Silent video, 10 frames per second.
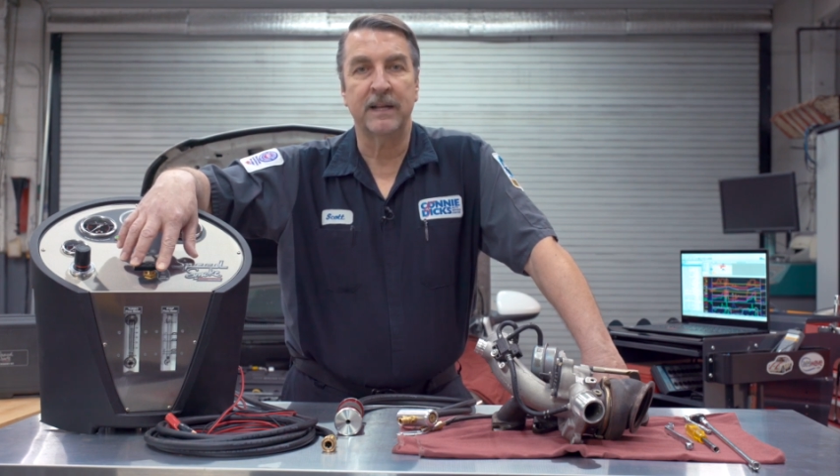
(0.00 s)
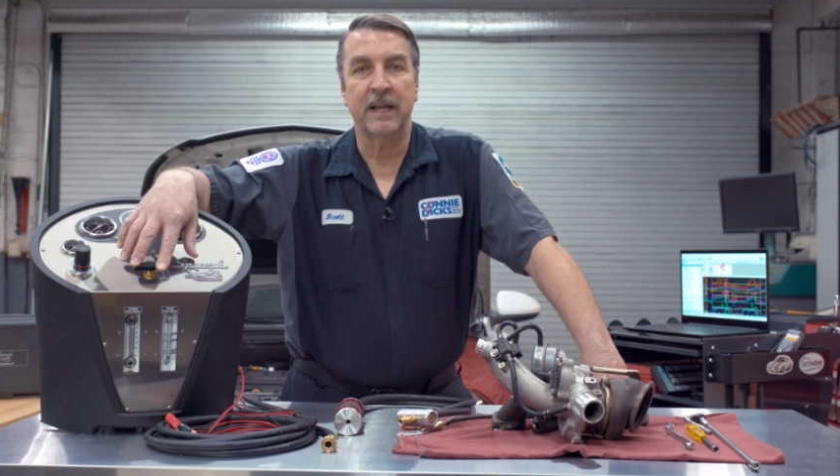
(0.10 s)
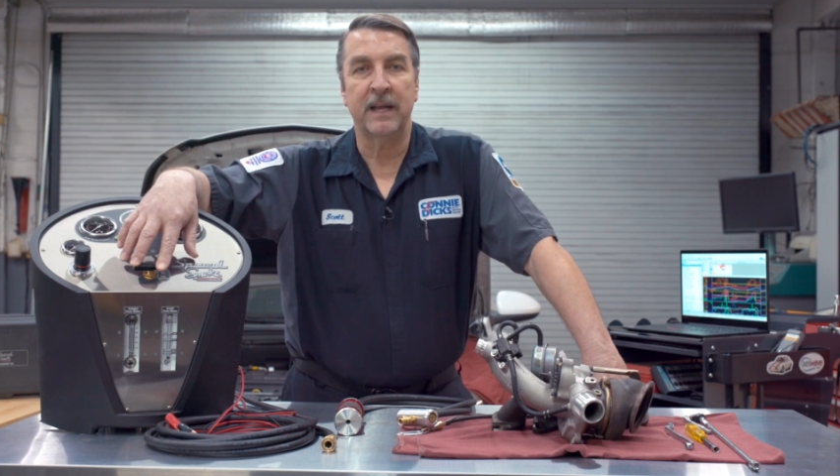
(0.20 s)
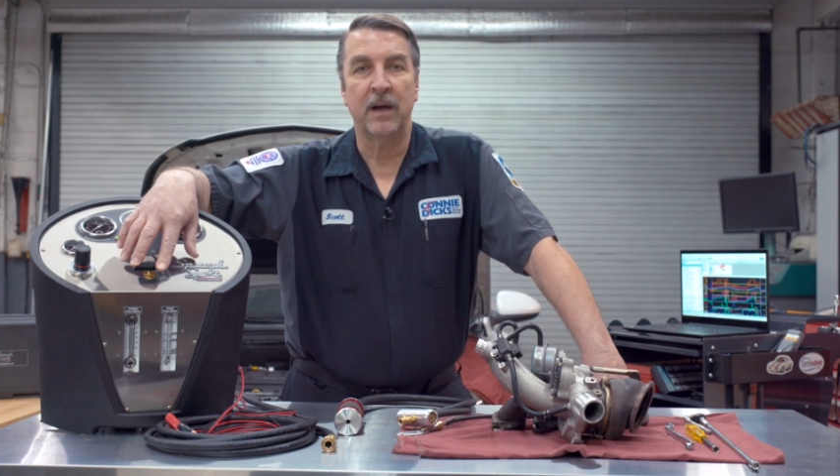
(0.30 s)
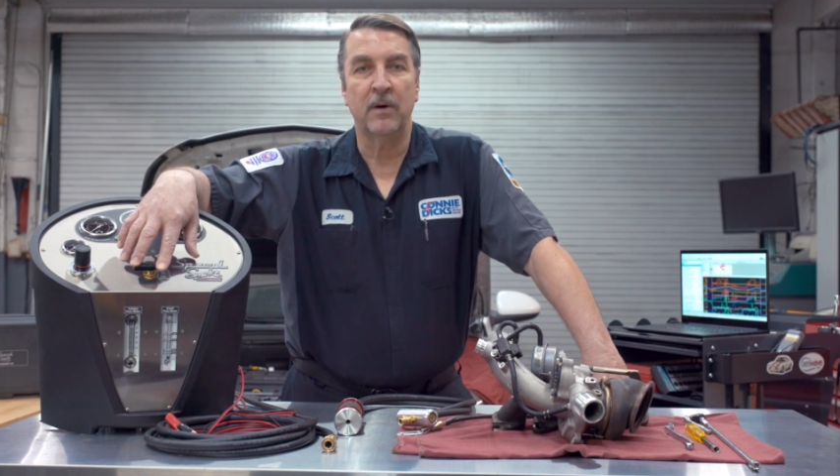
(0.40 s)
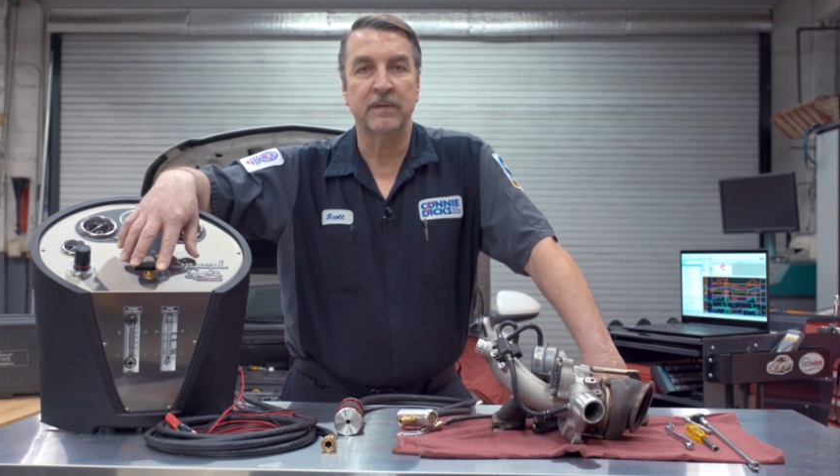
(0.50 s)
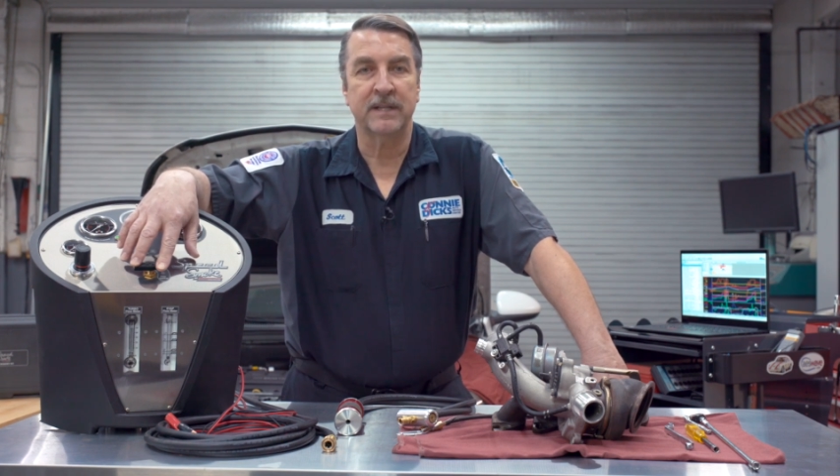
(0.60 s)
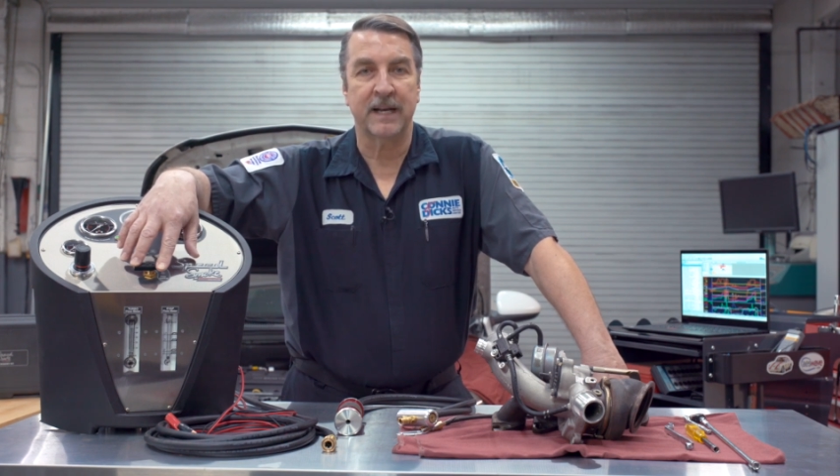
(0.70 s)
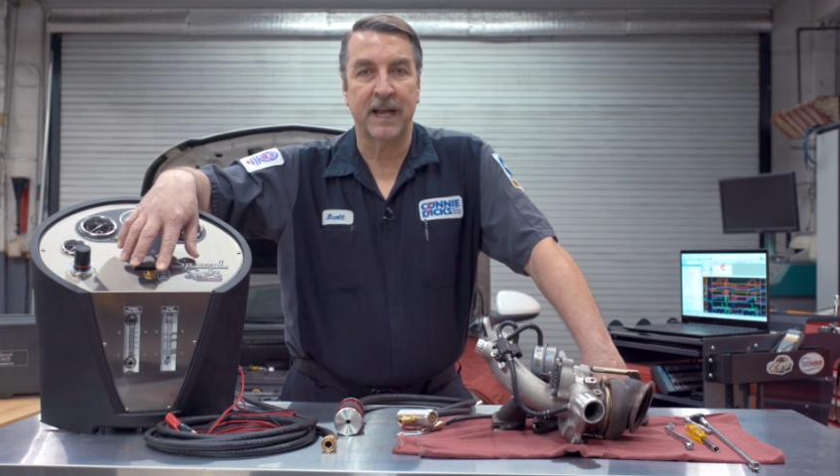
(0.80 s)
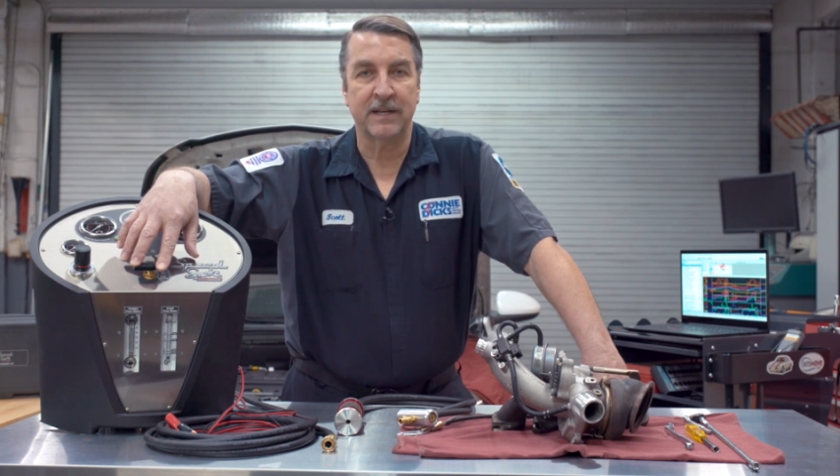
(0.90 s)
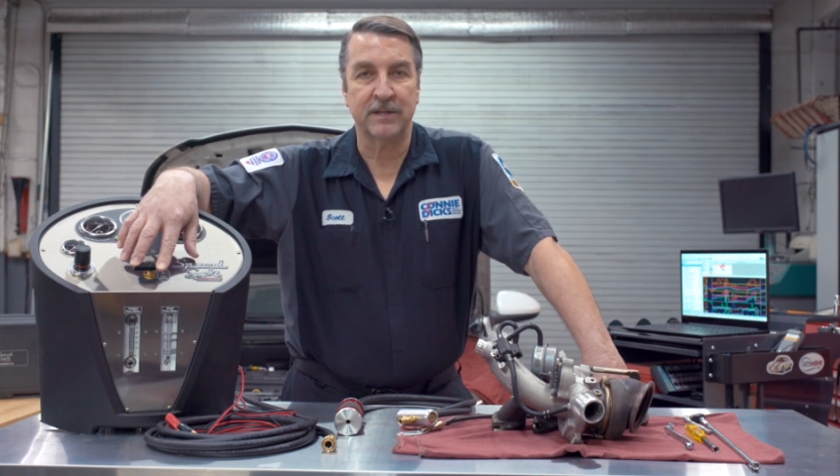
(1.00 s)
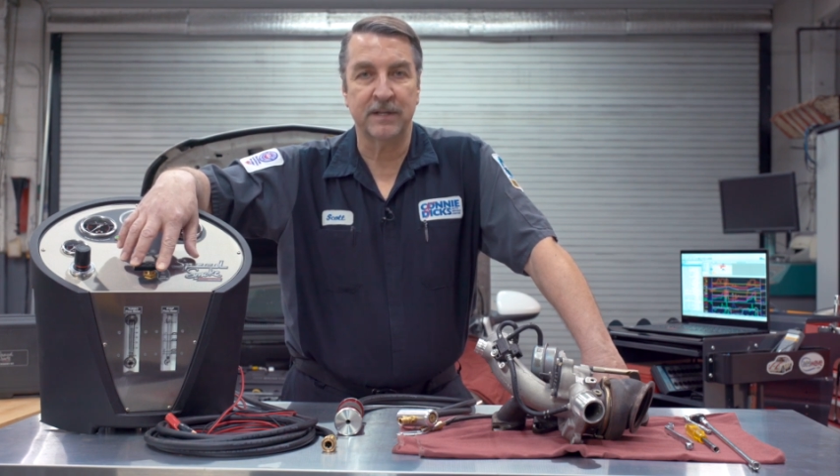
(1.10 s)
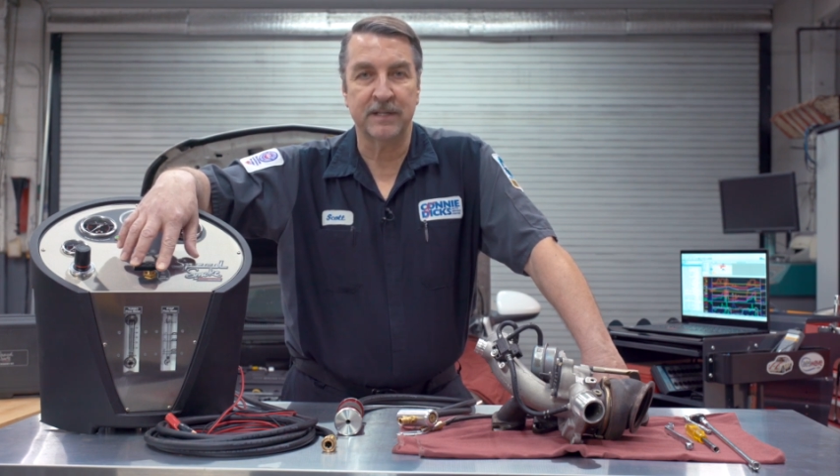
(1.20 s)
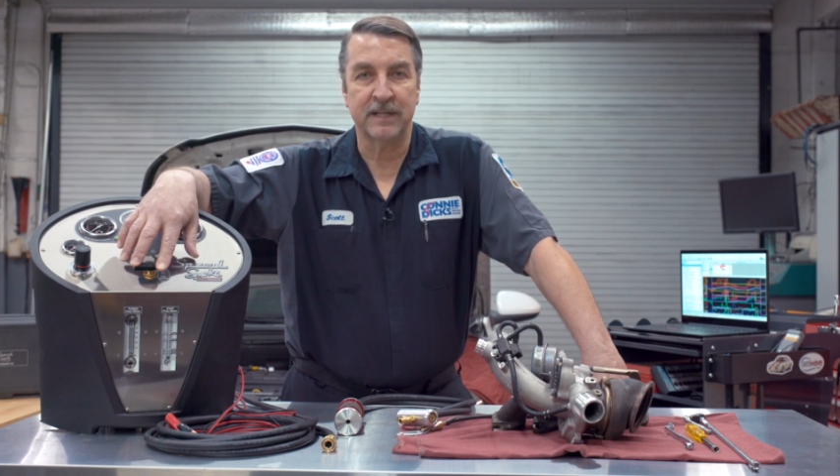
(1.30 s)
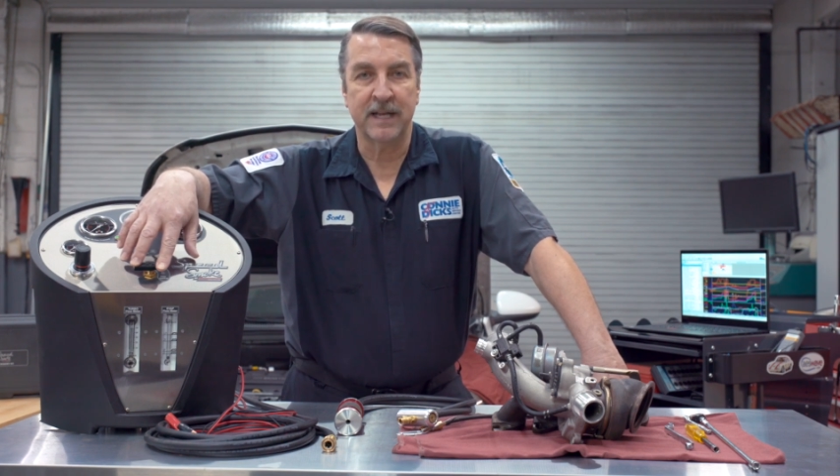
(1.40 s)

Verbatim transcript: the hose connections